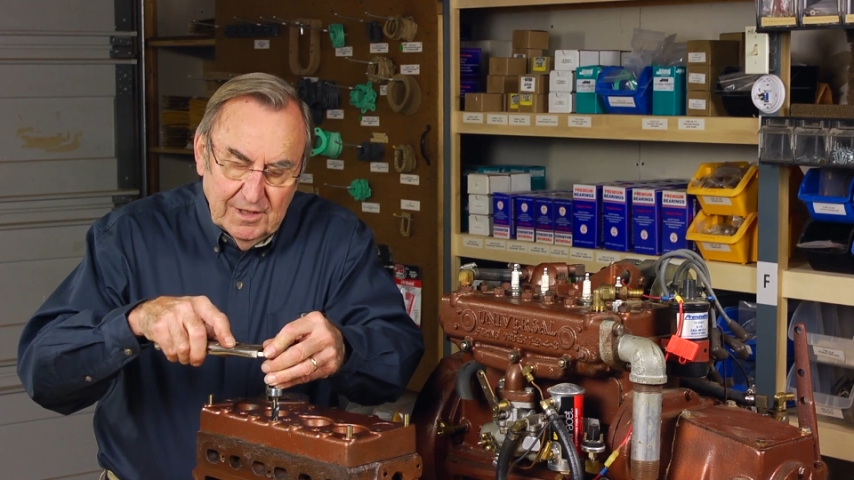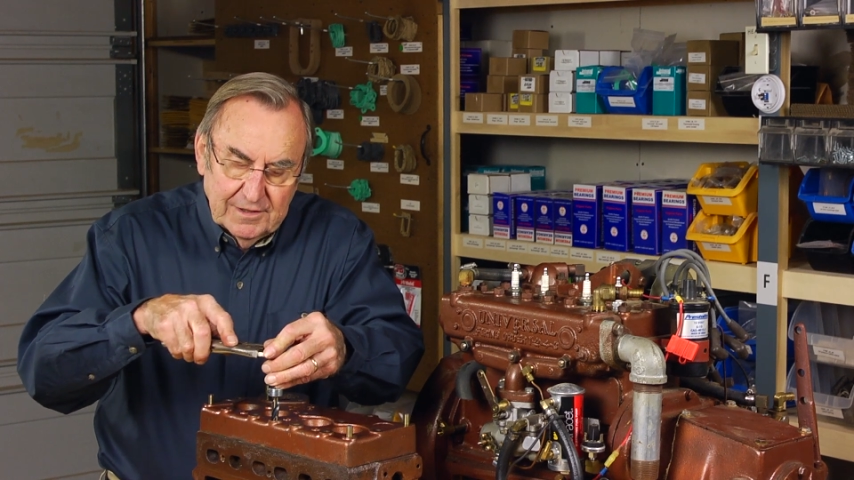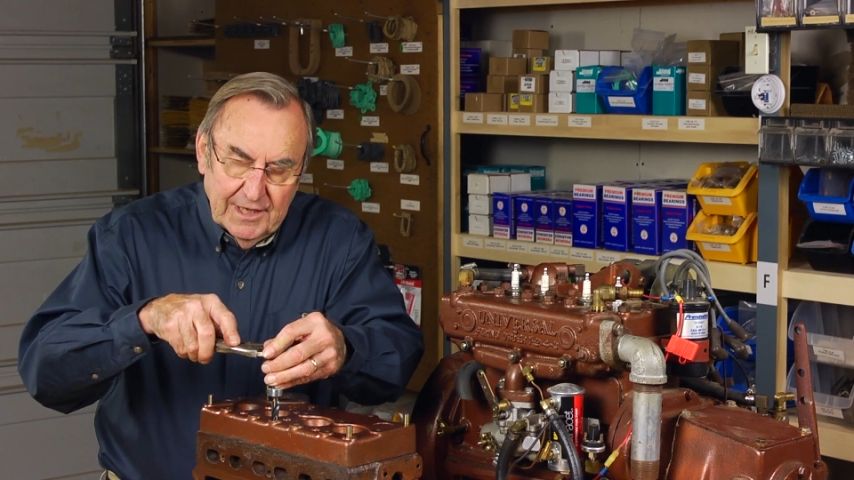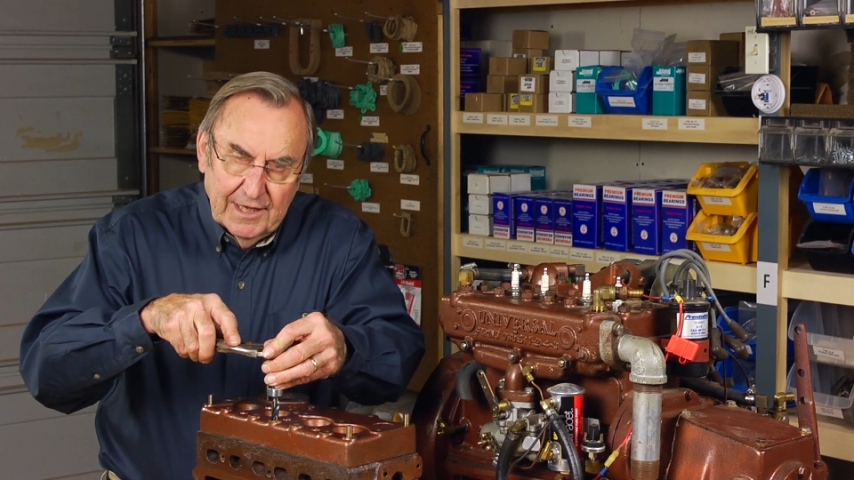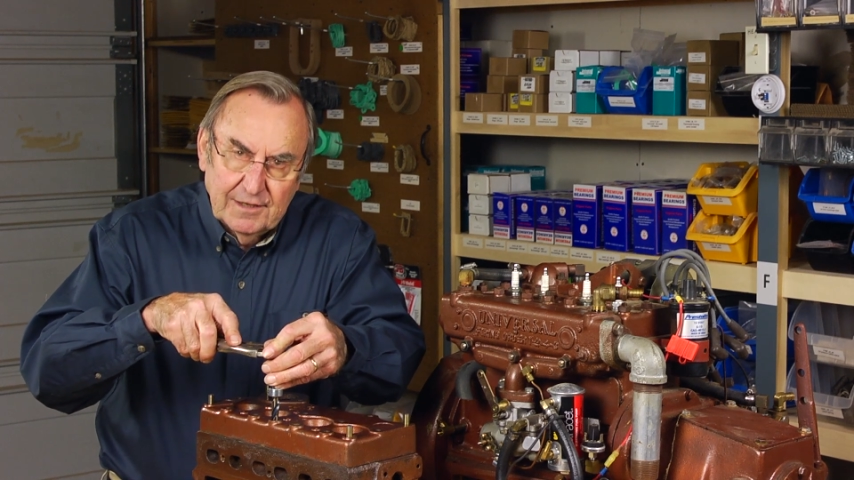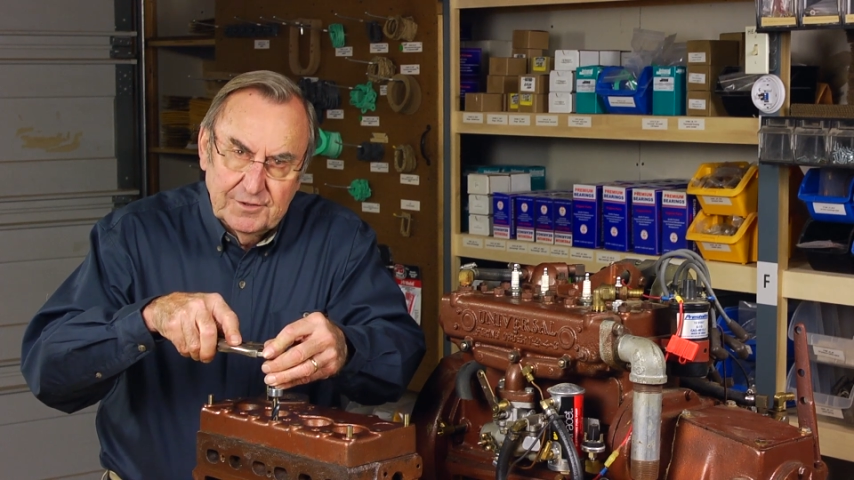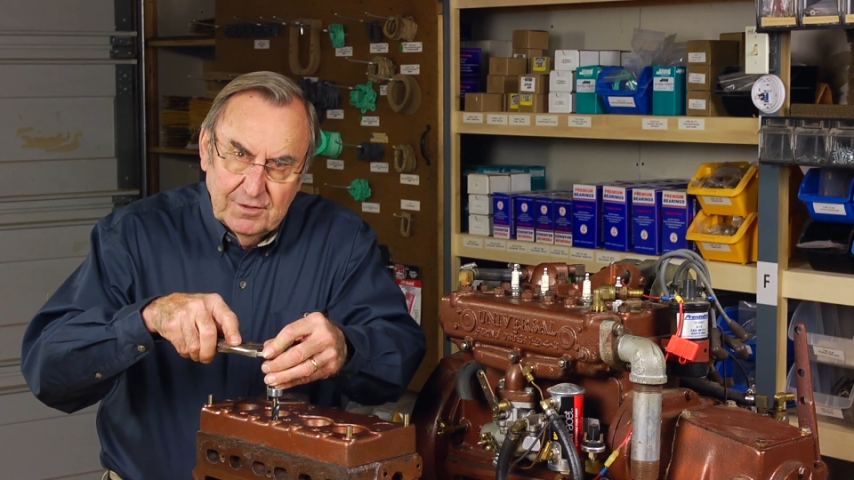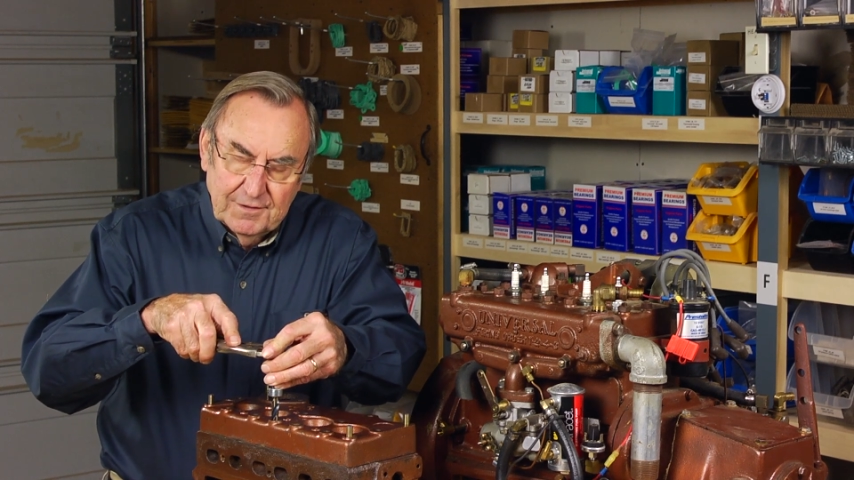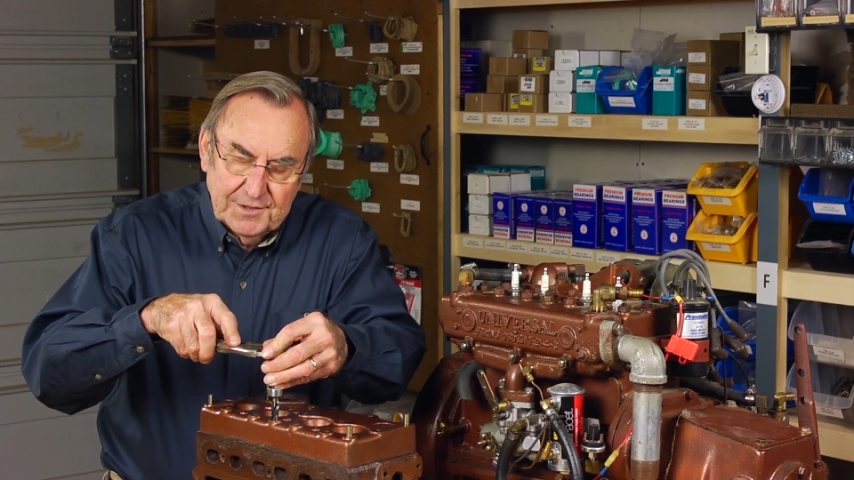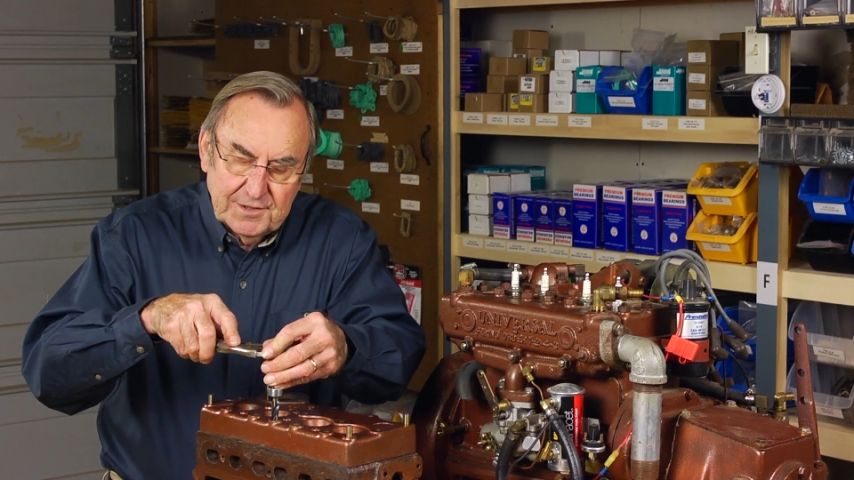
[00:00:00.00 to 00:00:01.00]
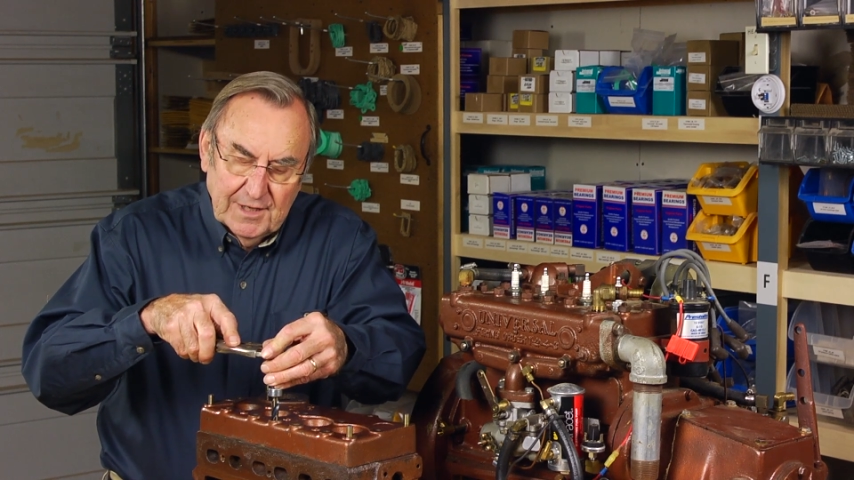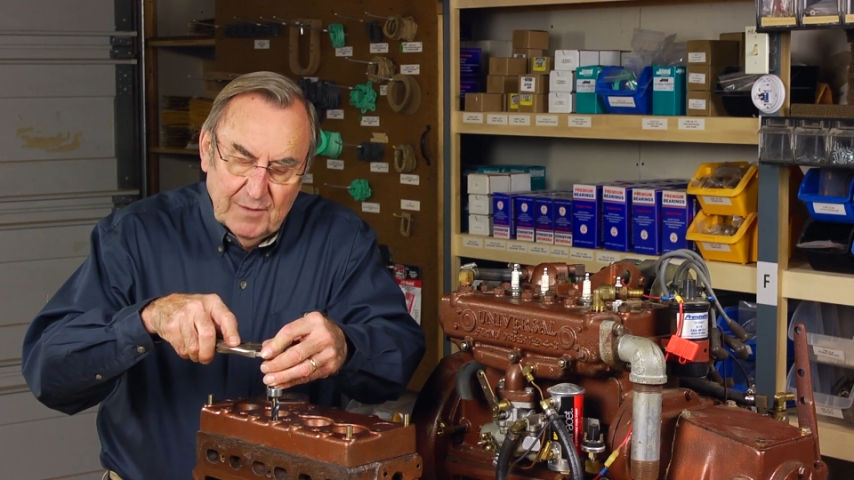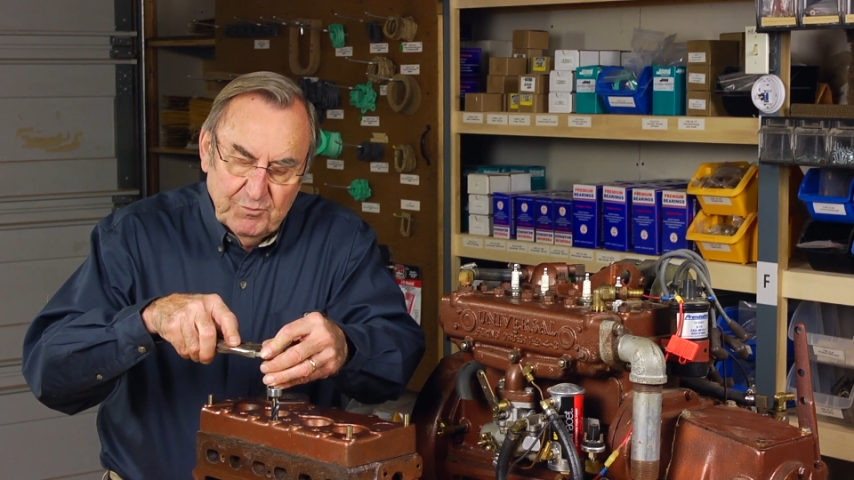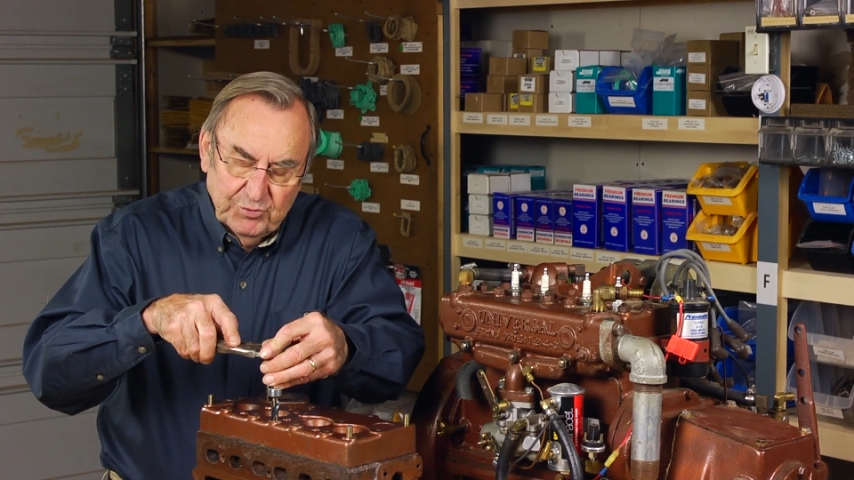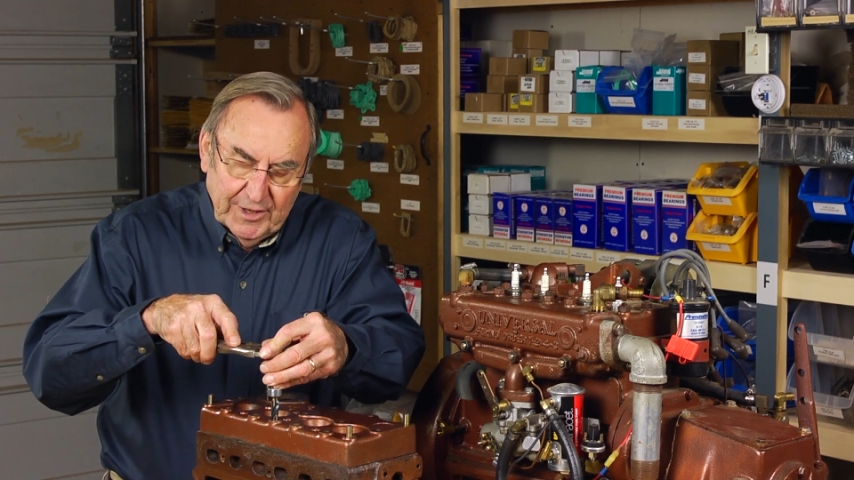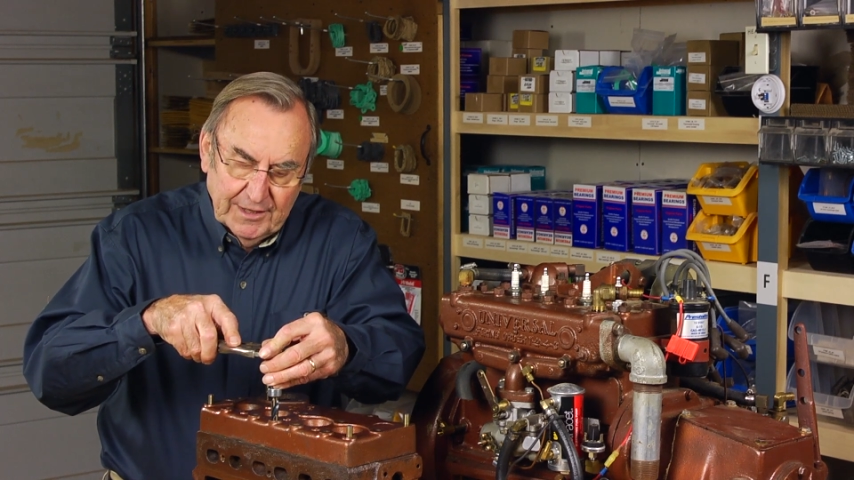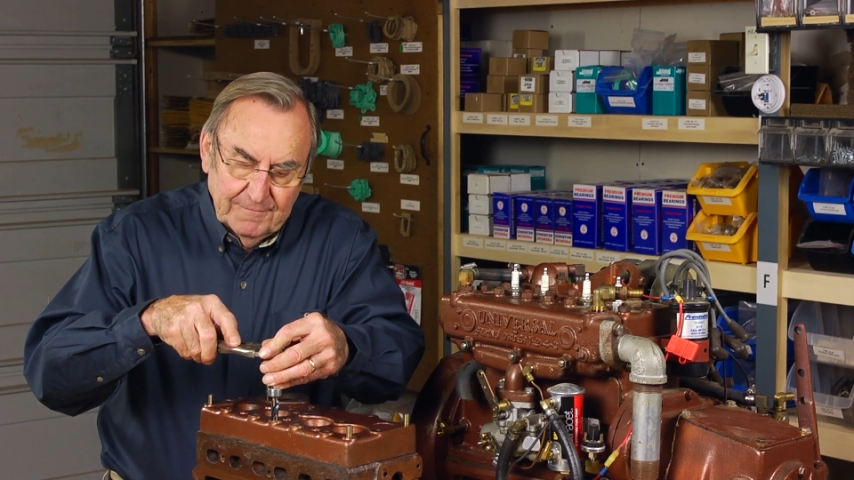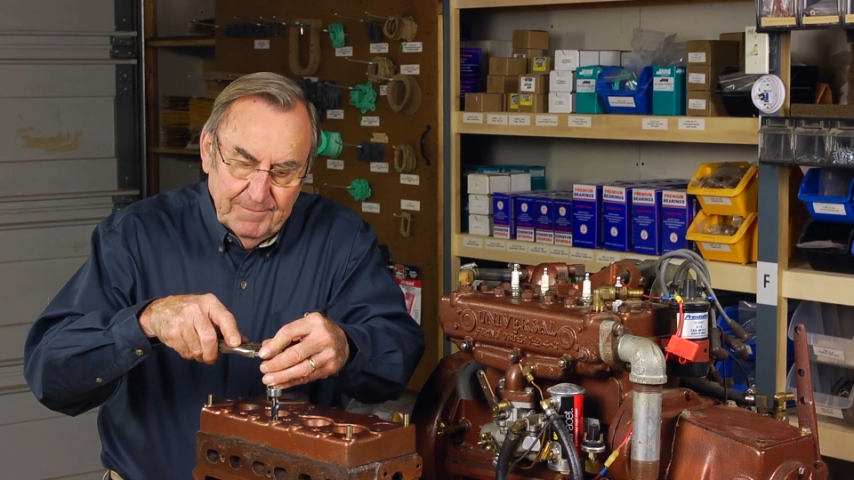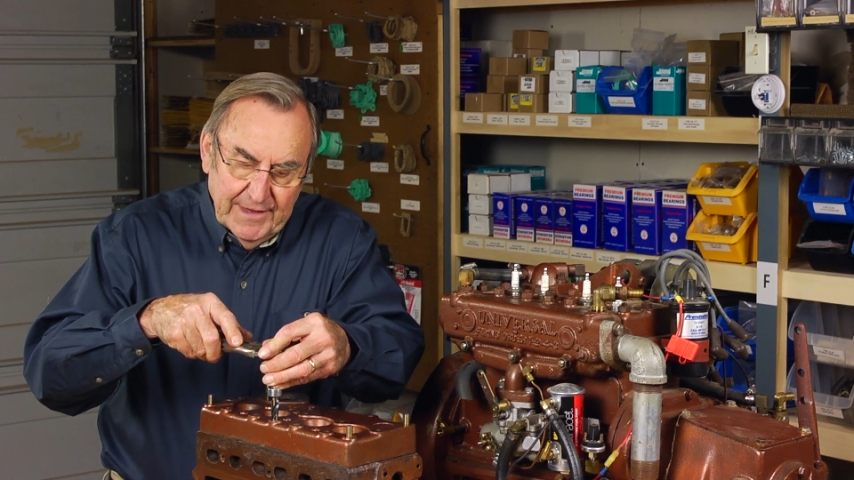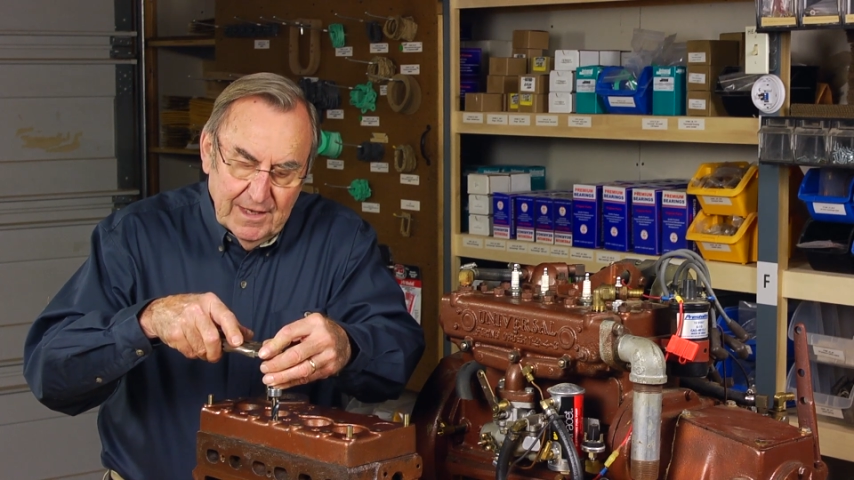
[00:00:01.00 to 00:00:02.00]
the head to the stop ring